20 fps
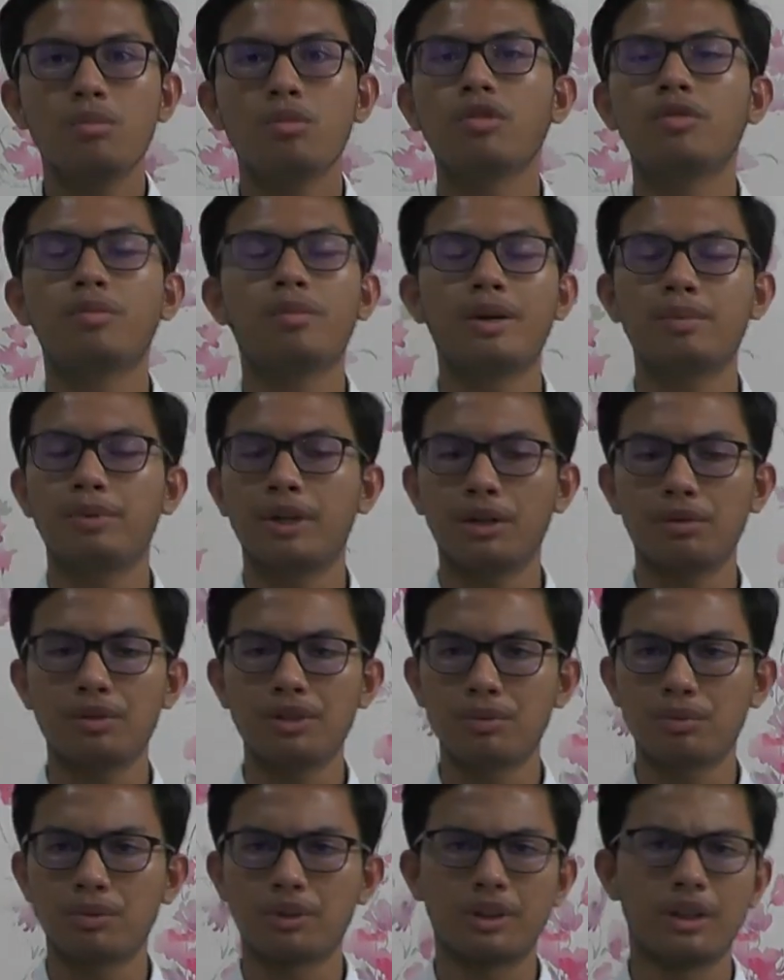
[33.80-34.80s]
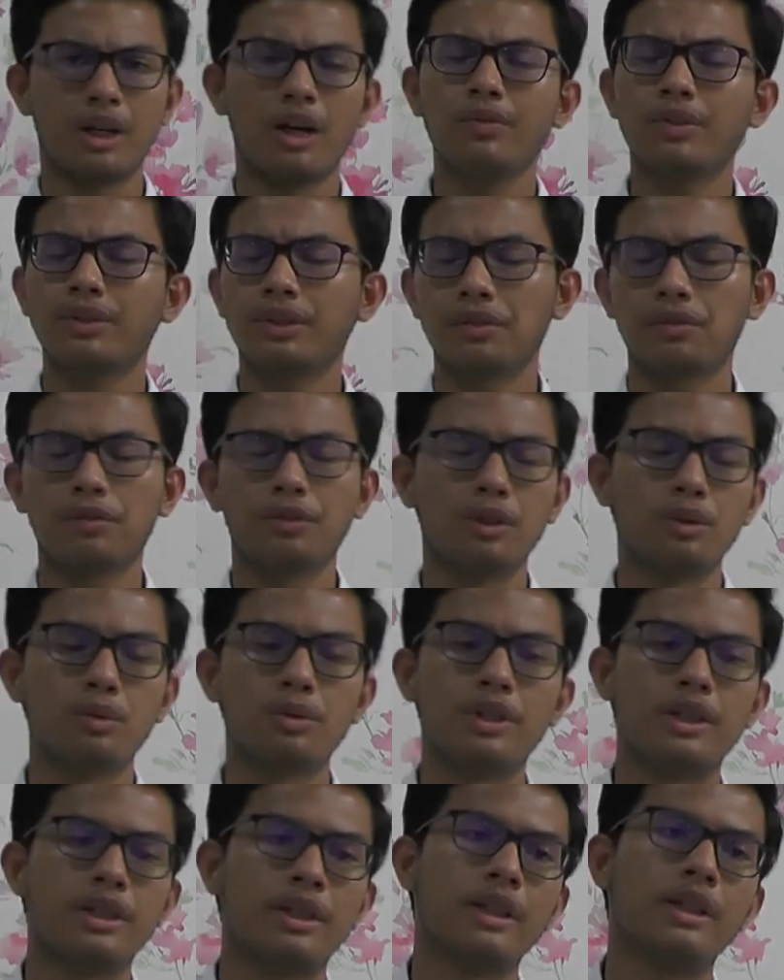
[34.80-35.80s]
Both of my parents were not very
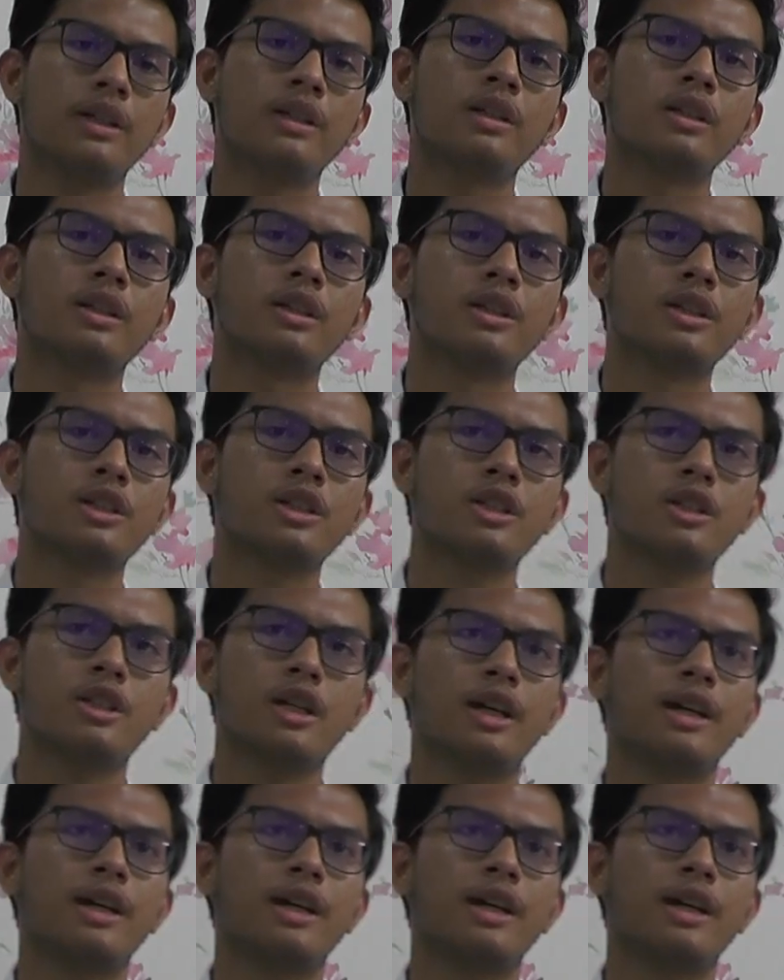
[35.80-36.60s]
fluent in English,